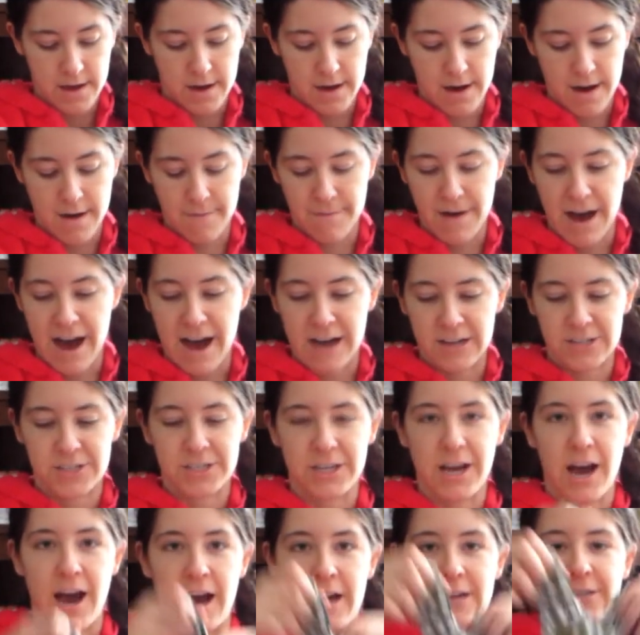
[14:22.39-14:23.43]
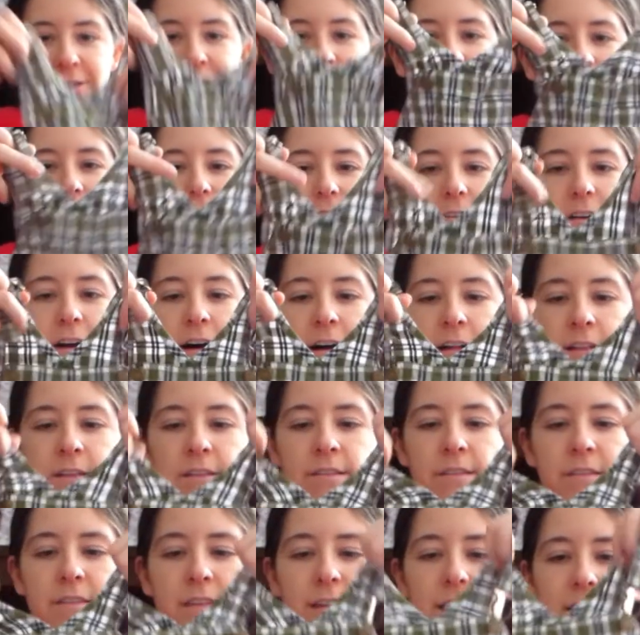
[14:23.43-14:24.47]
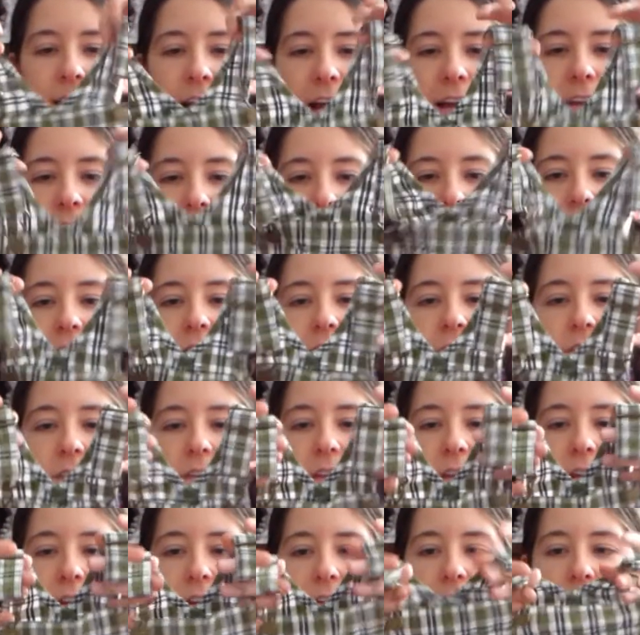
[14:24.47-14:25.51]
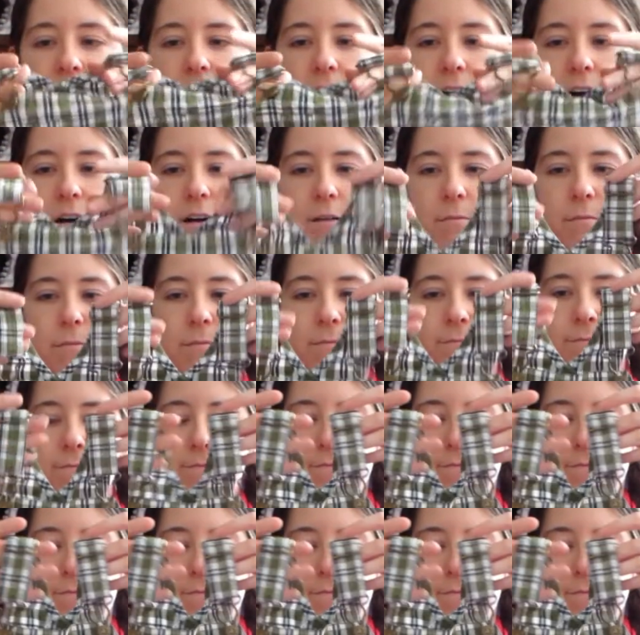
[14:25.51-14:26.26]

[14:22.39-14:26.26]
um, Oshkosh overalls in kind of this um,